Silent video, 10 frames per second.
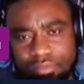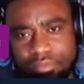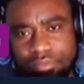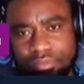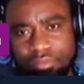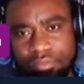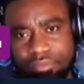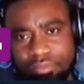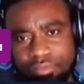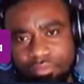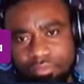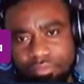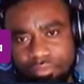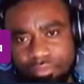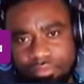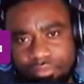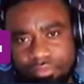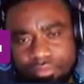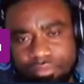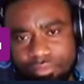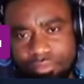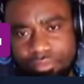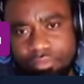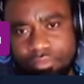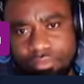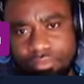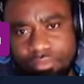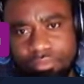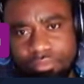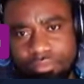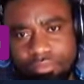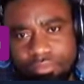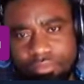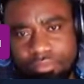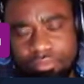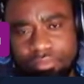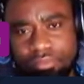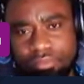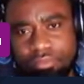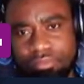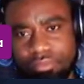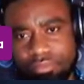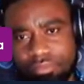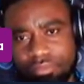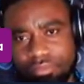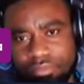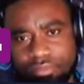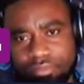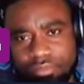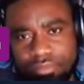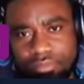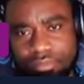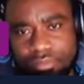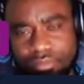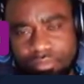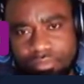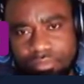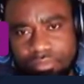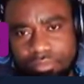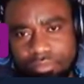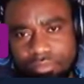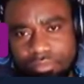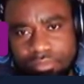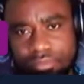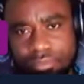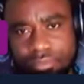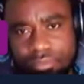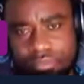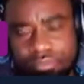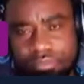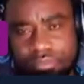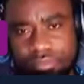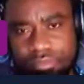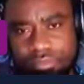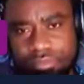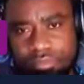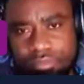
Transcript: (silent)